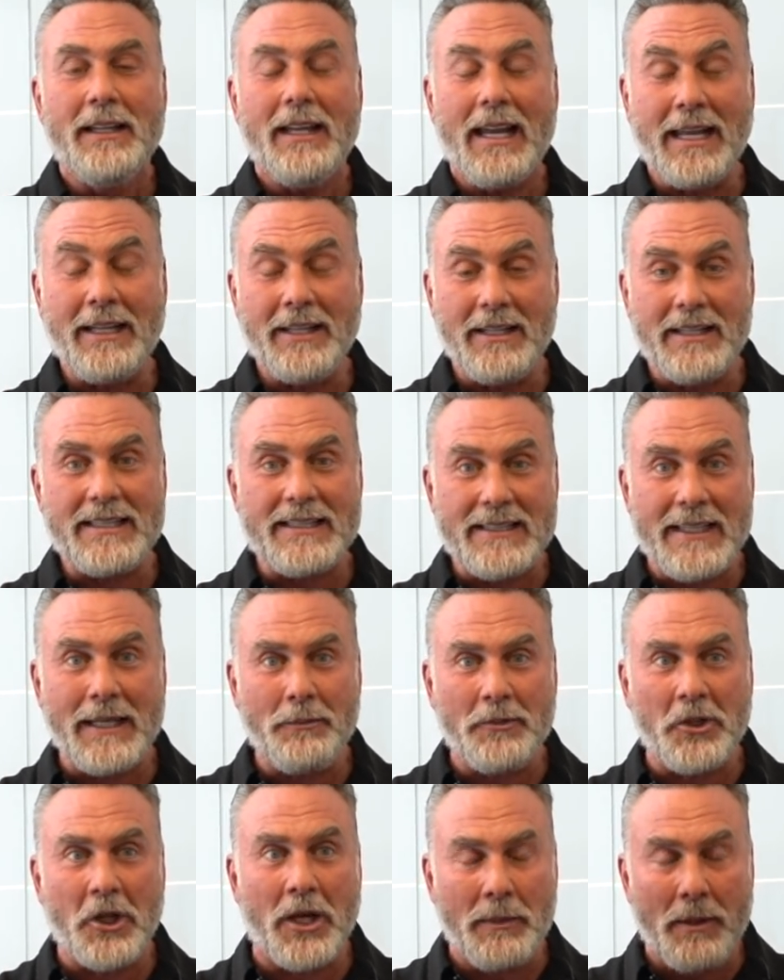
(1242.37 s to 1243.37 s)
And in the same
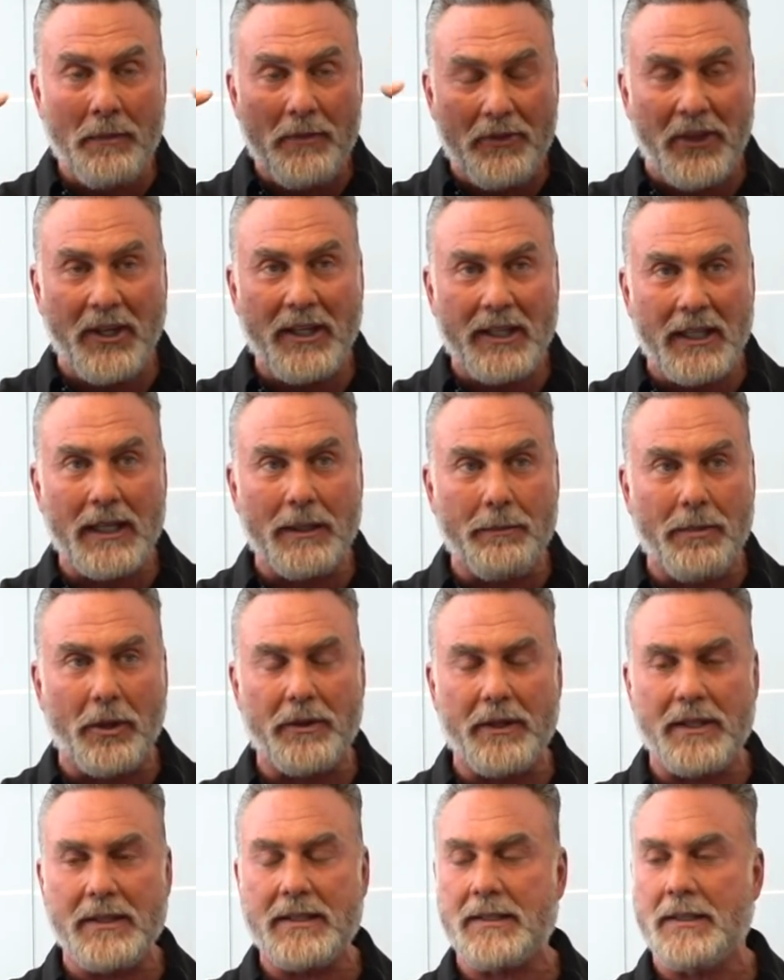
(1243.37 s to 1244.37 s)
time, I'm thinking about
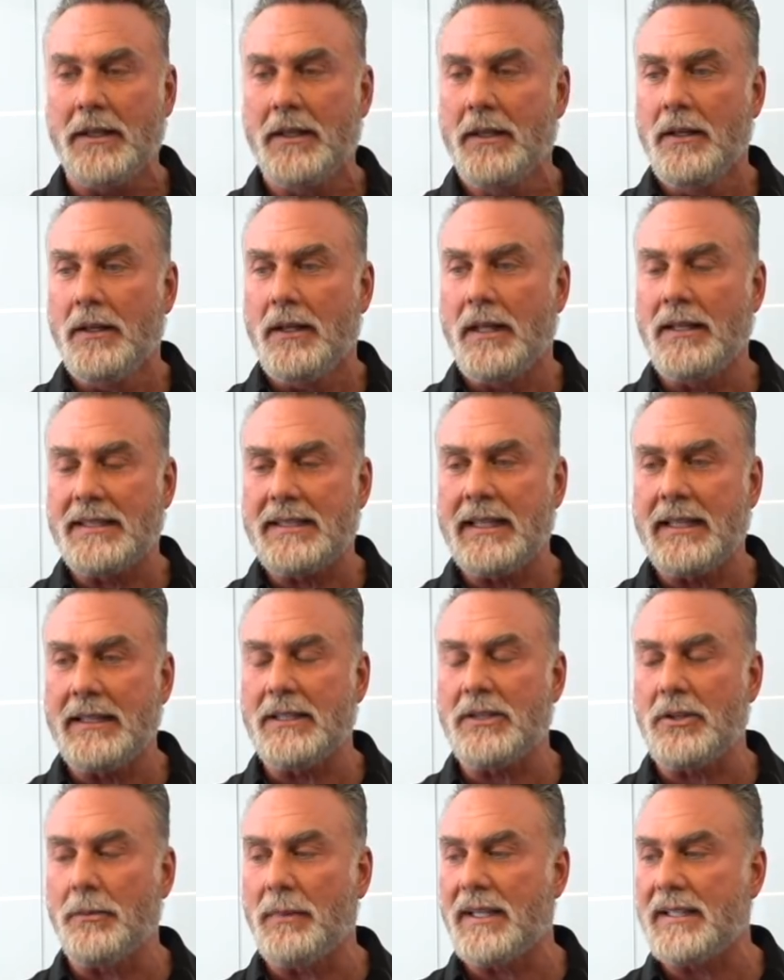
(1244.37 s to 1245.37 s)
this and saying
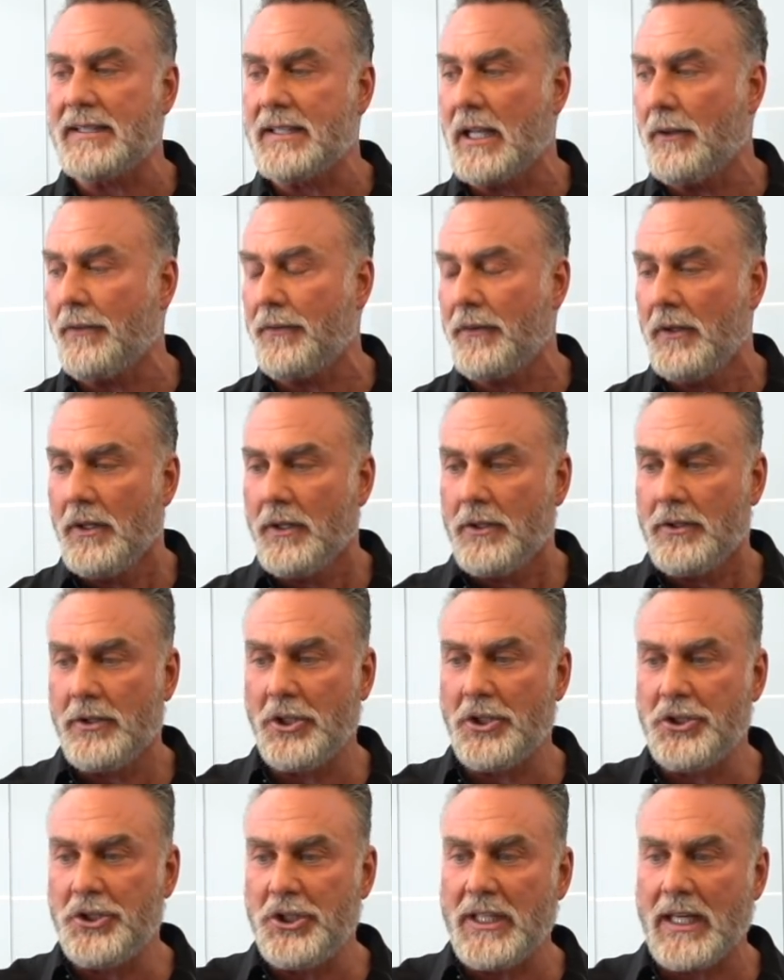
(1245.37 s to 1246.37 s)
this to myself, the
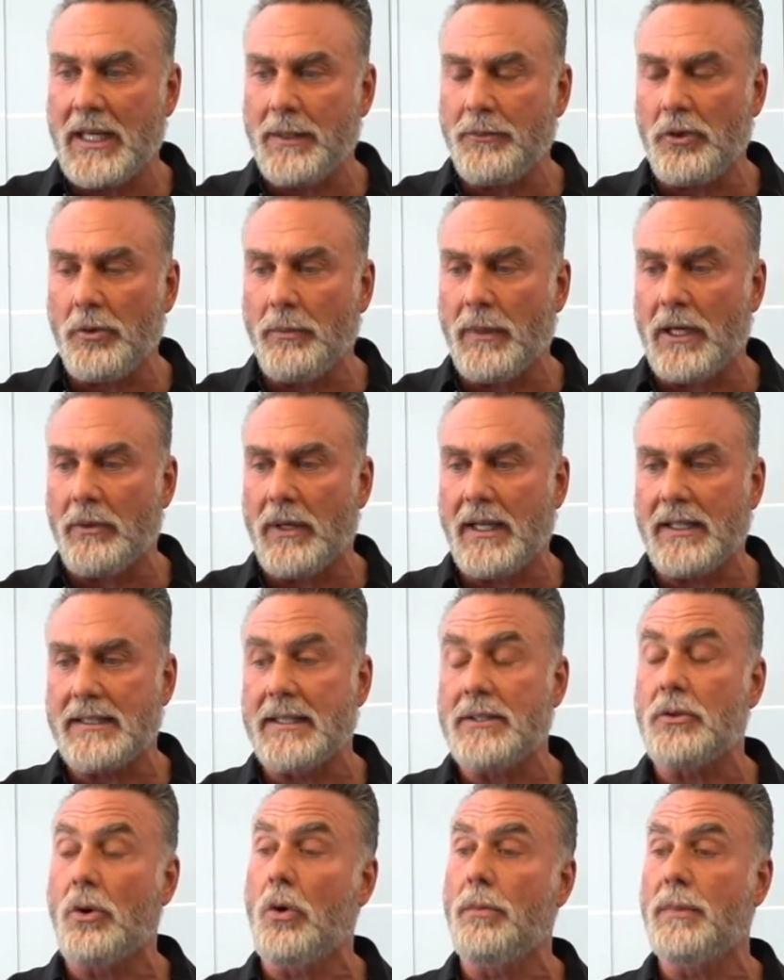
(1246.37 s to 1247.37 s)
GM to my right
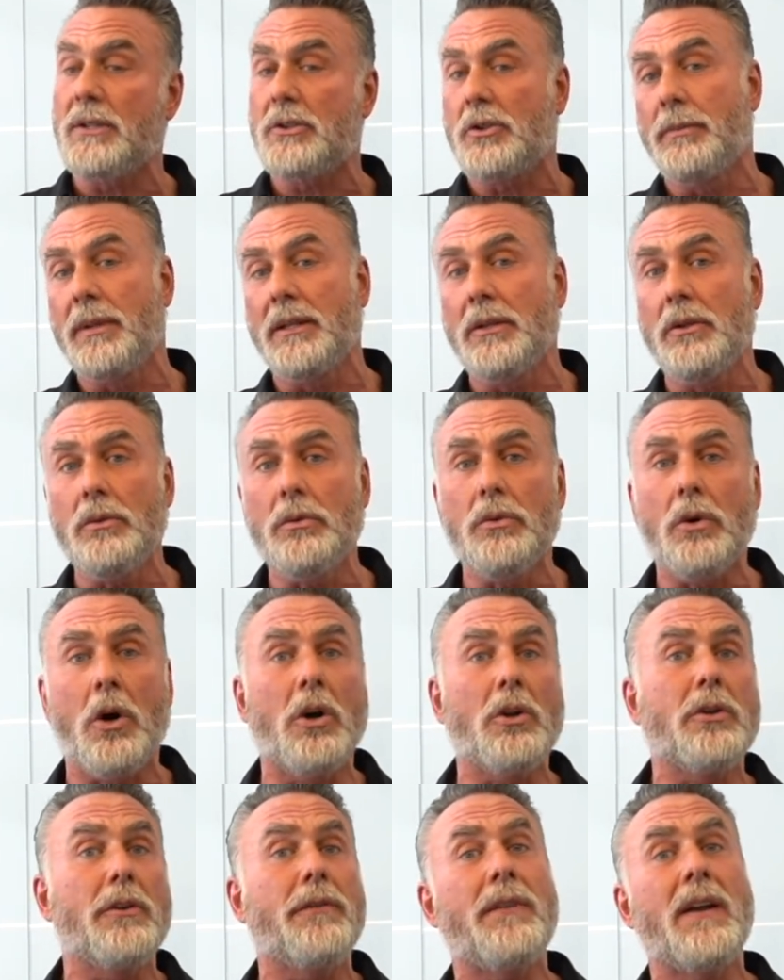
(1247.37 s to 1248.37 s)
says, oh, Mr. Benlulu,
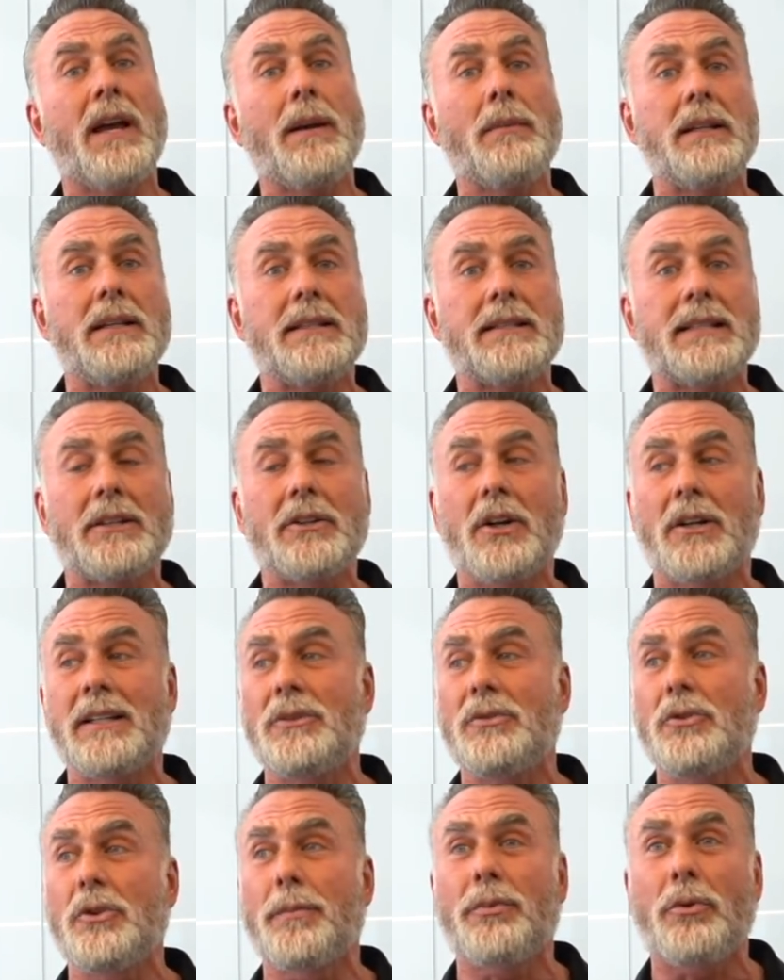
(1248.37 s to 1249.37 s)
all the families that got
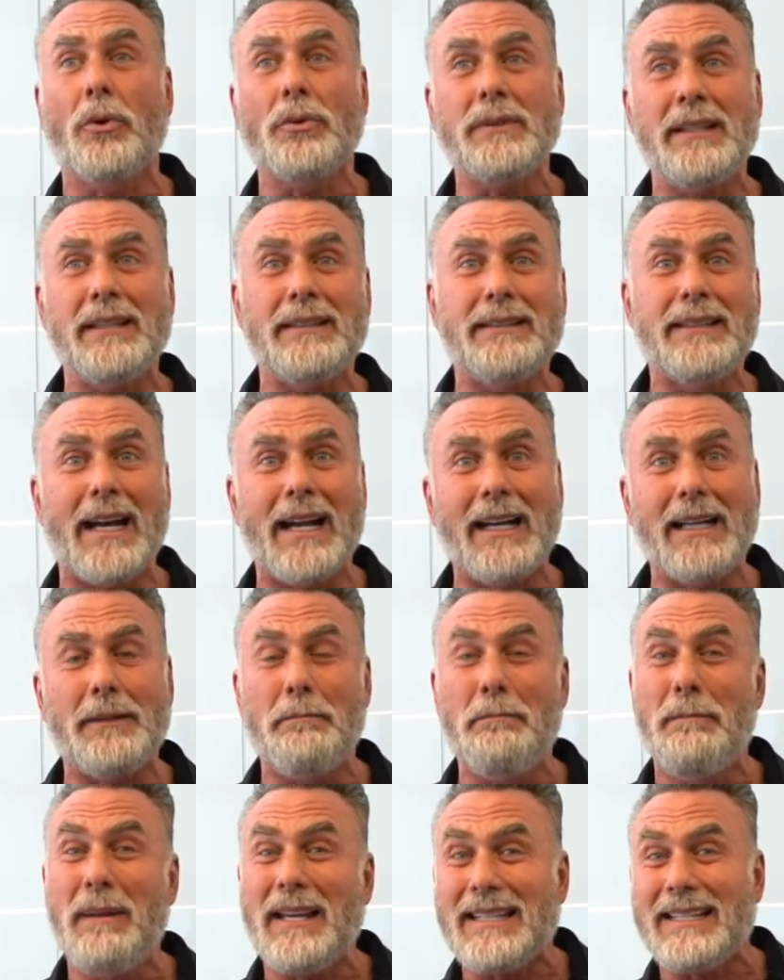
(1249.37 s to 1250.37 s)
into the protein
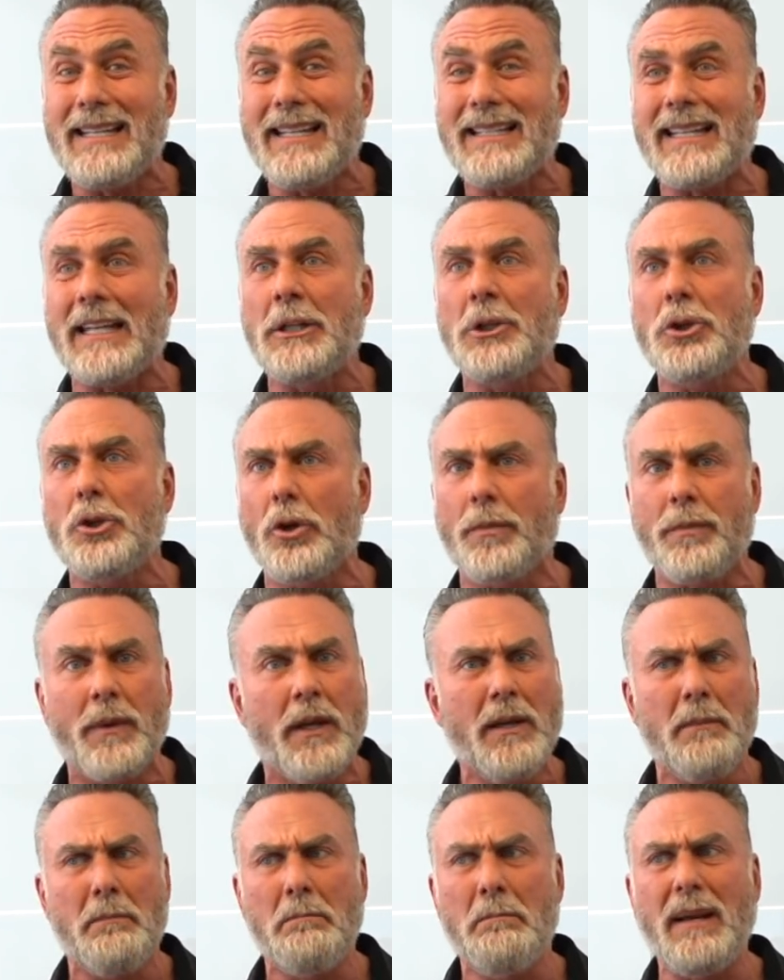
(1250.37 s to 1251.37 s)
diet business in Europe
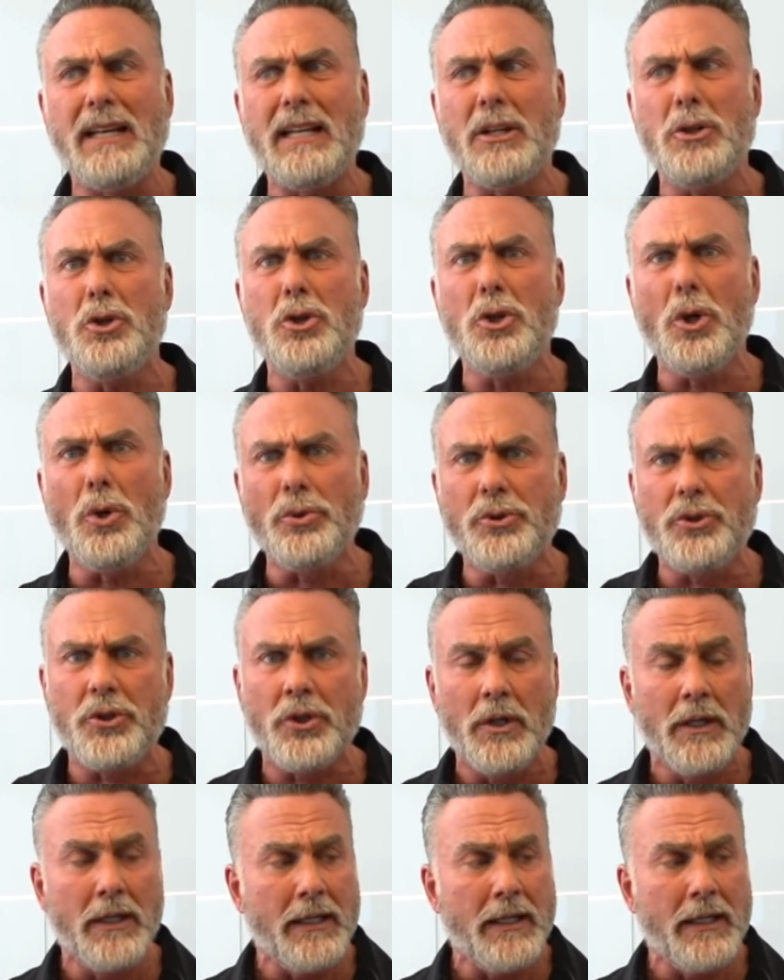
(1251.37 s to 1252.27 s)
made it huge.